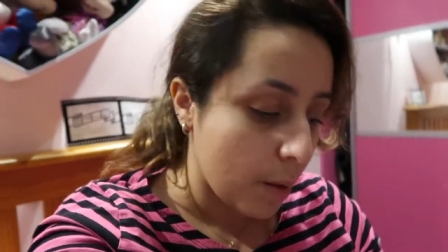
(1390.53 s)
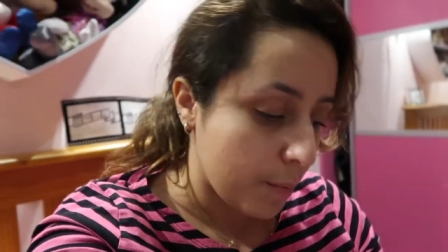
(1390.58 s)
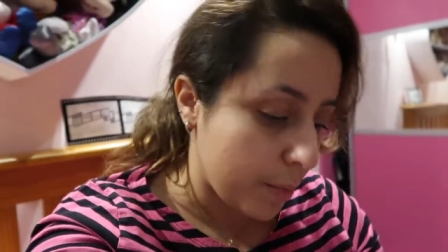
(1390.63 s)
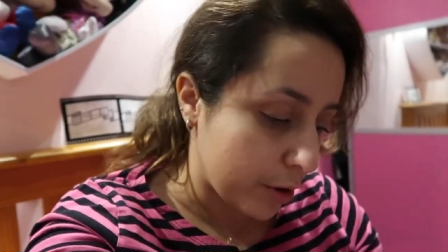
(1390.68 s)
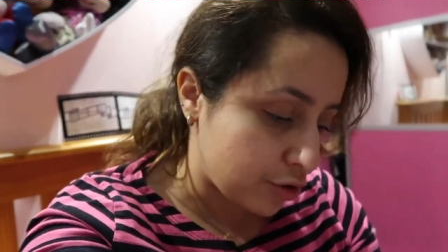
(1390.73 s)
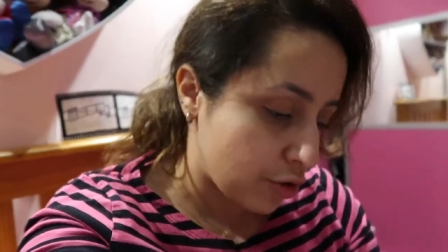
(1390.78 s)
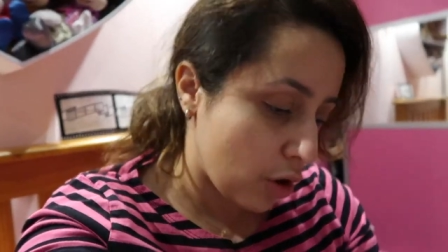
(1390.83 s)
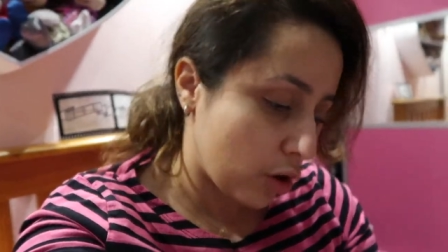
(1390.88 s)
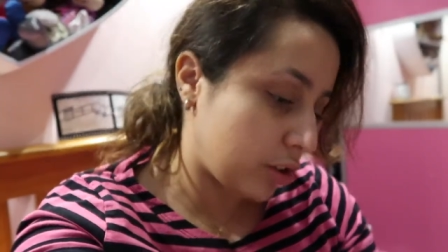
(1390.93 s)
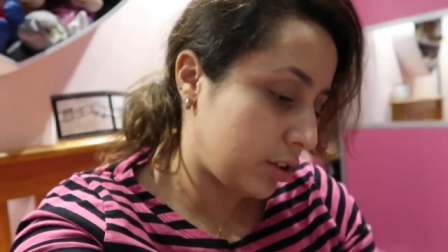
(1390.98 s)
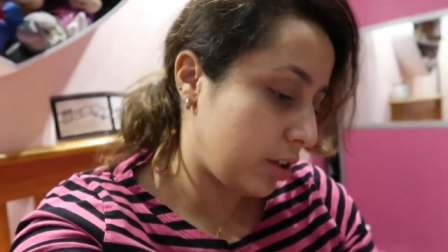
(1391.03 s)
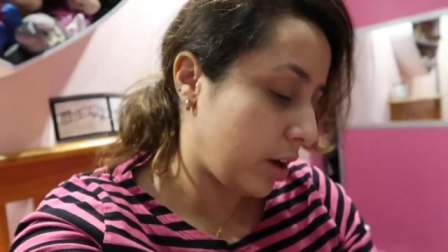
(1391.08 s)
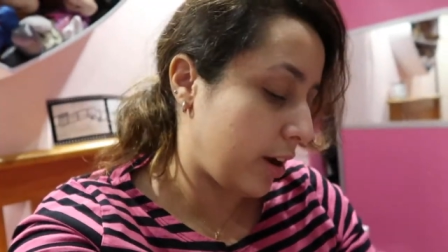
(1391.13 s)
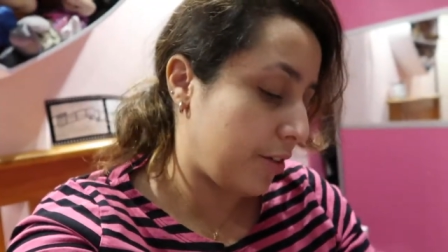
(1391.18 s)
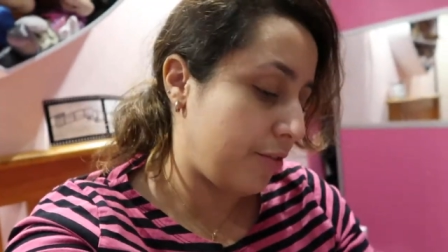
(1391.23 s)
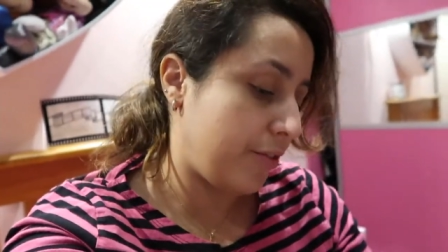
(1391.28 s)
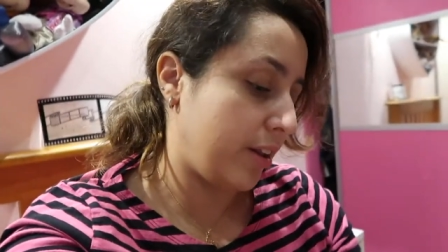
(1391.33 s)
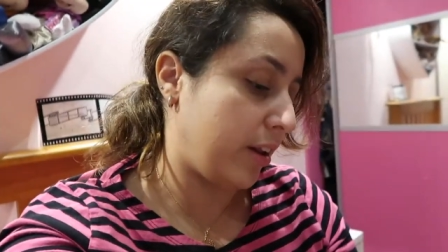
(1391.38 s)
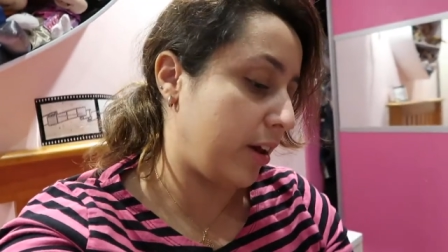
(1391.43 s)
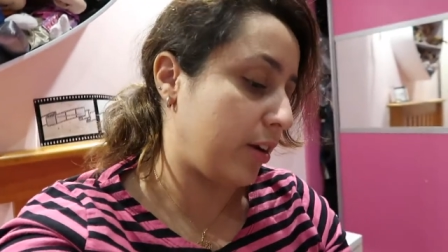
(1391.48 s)
But joke aside,
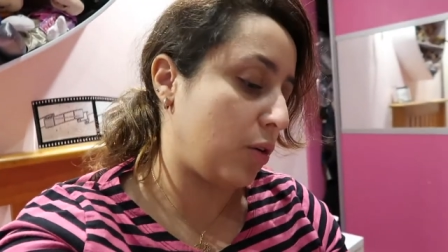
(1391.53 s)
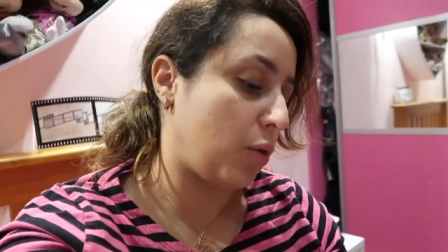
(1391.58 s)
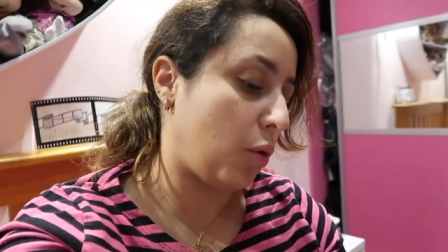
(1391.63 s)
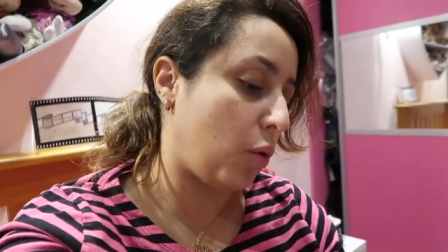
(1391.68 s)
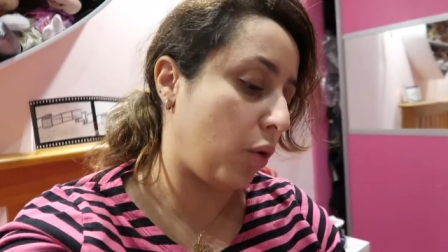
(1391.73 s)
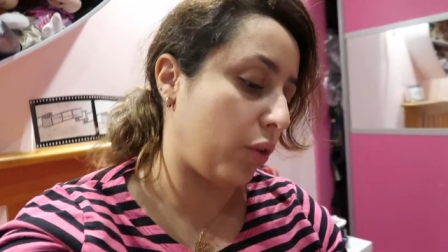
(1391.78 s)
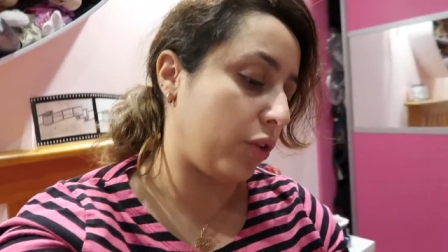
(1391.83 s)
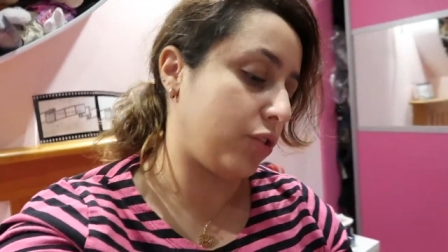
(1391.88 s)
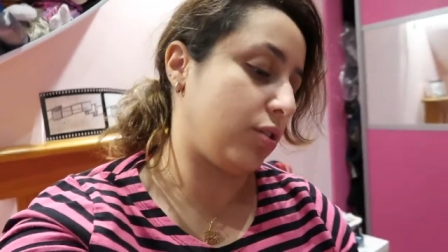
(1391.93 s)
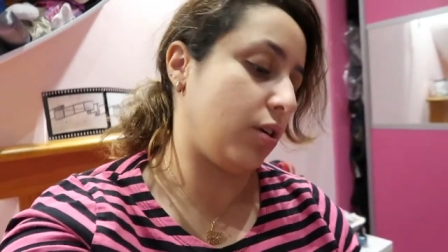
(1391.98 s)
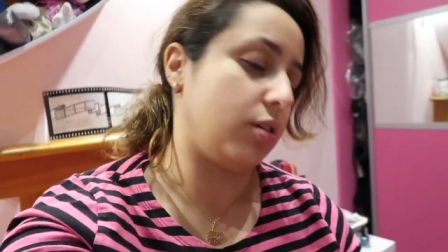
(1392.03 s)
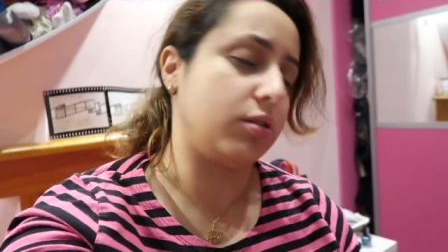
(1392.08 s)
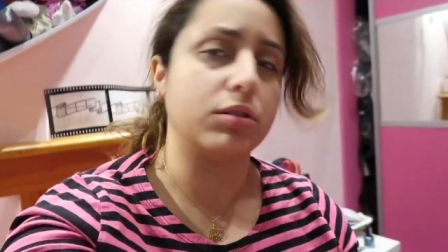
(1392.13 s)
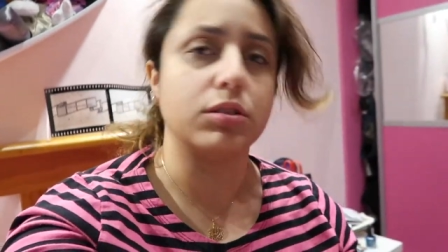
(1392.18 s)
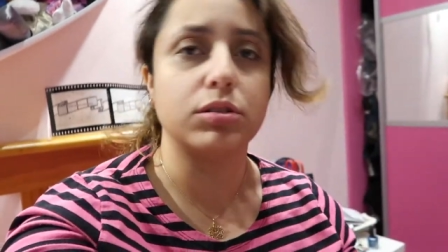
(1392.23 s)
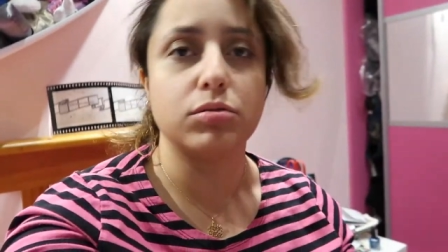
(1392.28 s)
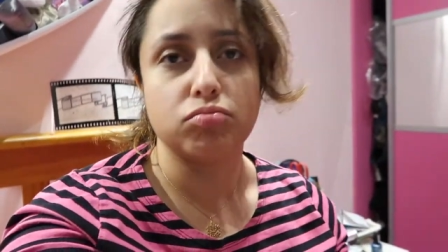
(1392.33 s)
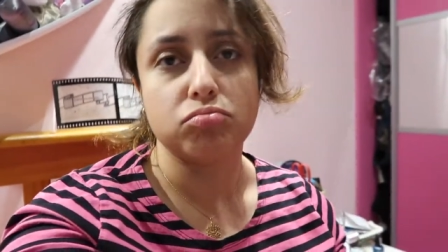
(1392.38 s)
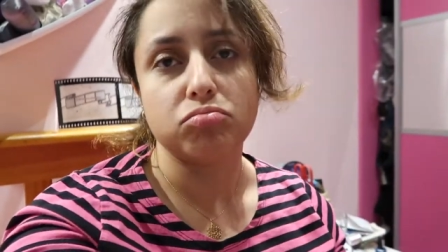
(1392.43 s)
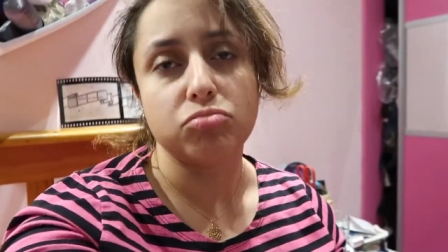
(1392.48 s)
I felt like all the
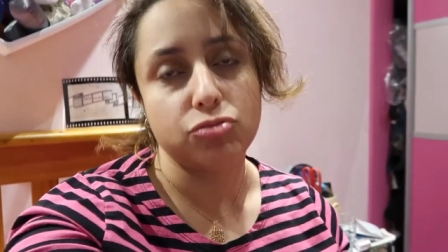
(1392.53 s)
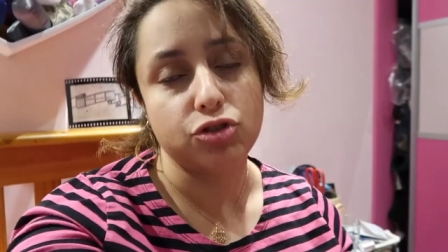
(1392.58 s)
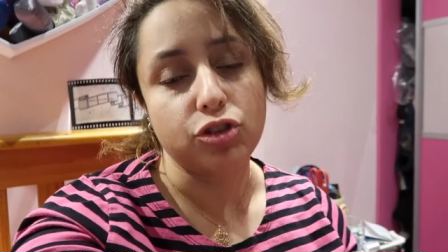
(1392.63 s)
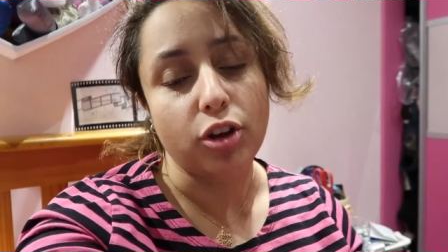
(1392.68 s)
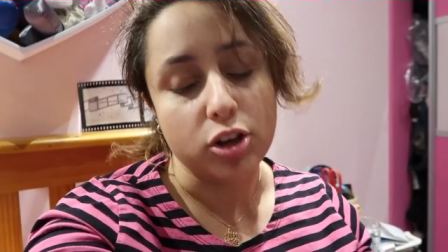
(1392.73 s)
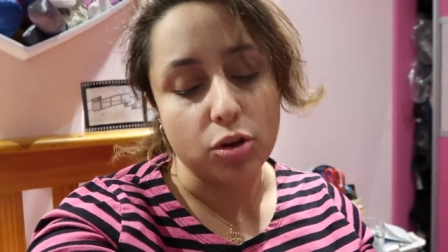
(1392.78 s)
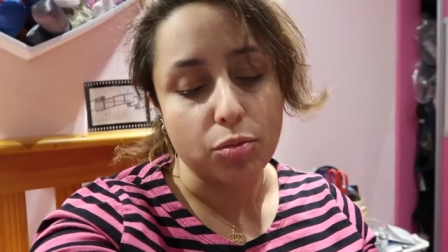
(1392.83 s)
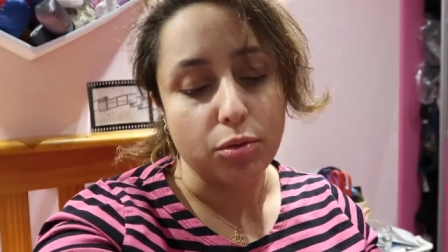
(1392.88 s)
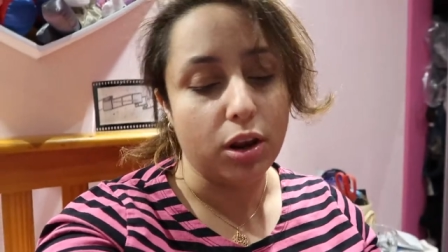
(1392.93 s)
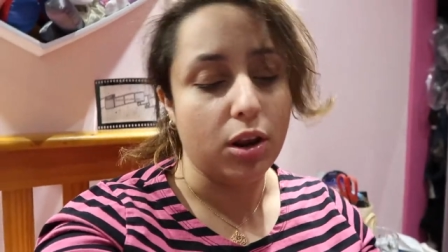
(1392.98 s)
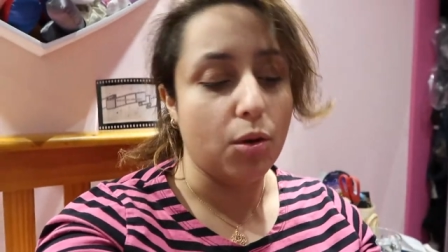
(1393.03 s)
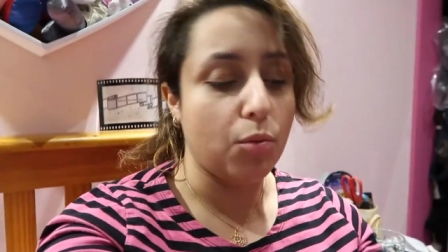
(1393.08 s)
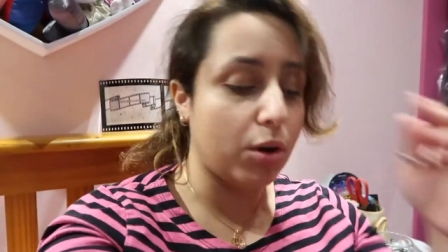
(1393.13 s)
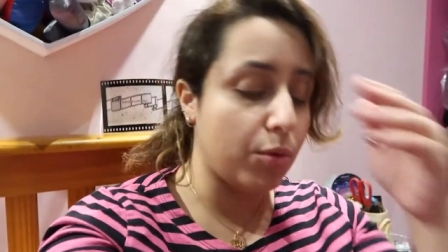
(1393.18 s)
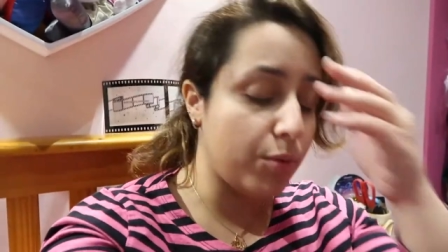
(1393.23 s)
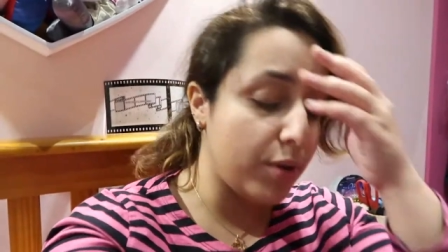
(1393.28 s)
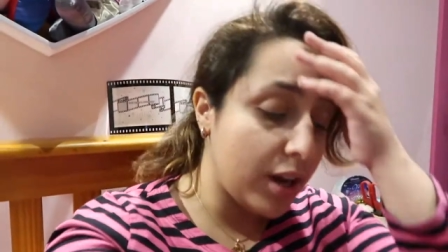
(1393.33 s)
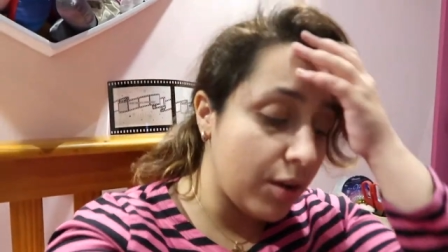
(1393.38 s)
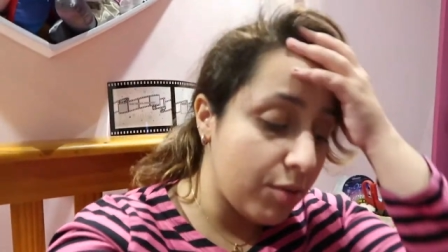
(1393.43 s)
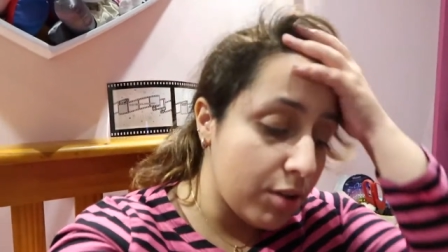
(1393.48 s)
songs genuinely
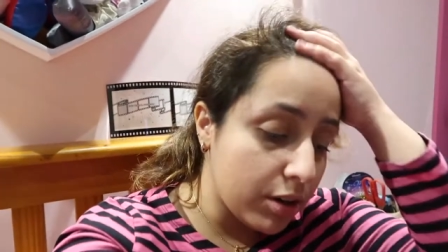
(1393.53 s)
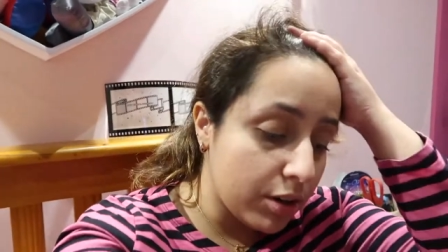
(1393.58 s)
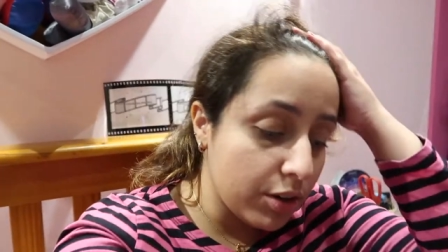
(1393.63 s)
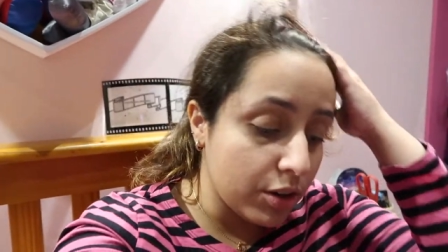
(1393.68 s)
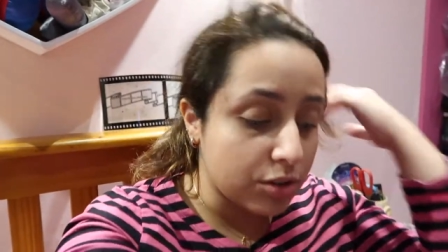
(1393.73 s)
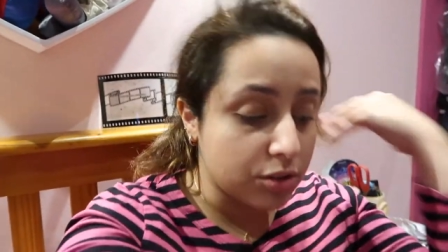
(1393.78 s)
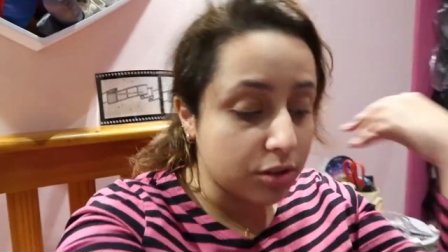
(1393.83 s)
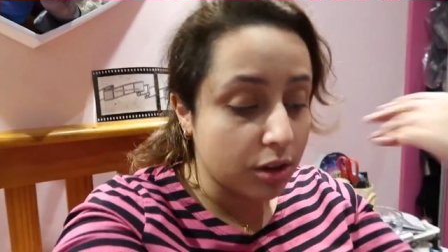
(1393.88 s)
were really, really good.